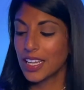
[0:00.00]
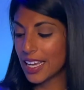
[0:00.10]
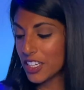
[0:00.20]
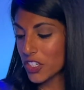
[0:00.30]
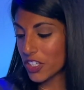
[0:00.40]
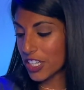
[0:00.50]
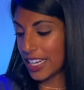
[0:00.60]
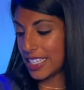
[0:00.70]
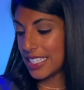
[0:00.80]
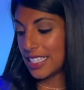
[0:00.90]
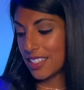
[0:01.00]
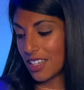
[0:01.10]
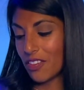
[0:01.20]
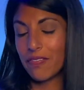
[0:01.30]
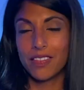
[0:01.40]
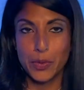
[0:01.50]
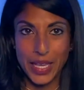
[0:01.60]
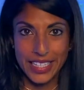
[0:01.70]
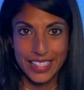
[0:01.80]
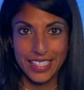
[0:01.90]
entered a season of
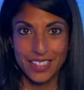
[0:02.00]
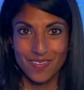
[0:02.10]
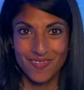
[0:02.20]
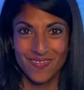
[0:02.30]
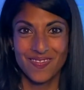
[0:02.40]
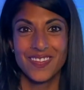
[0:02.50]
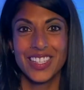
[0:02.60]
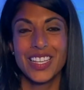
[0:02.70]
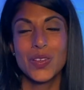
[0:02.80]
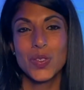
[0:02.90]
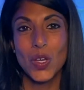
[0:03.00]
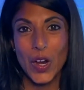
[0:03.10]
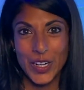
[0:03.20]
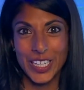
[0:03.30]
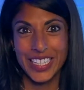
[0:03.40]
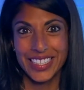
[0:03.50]
lament. It was hard.